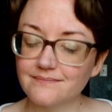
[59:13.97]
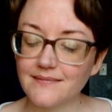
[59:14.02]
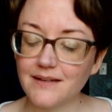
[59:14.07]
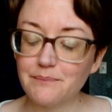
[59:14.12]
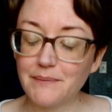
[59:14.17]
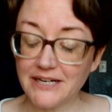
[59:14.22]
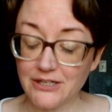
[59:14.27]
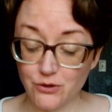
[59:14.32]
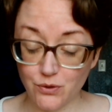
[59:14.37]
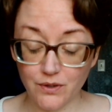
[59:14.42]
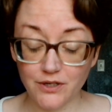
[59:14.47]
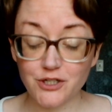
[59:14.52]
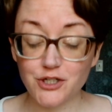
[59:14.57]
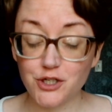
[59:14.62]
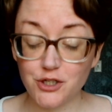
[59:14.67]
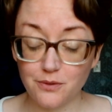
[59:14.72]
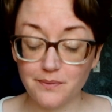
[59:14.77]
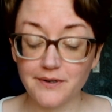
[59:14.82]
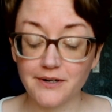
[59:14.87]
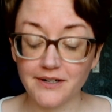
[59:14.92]
my Taurus
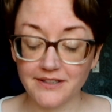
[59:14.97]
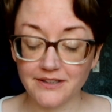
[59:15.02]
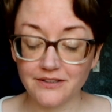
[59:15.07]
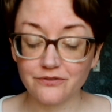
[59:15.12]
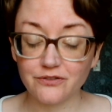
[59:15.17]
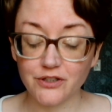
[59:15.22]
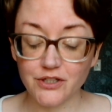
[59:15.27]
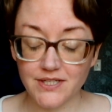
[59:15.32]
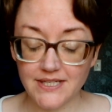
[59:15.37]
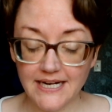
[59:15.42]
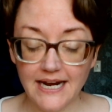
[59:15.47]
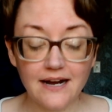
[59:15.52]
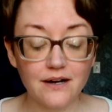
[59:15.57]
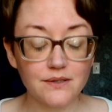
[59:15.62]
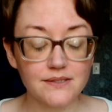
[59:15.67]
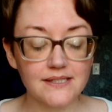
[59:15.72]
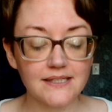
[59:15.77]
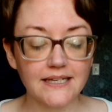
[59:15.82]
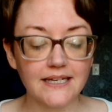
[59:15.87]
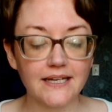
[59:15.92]
Jupiter in the first
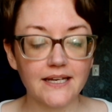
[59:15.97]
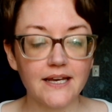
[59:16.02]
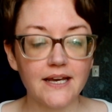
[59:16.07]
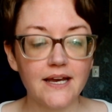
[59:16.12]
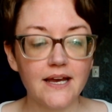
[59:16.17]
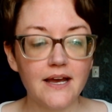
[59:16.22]
house. Like,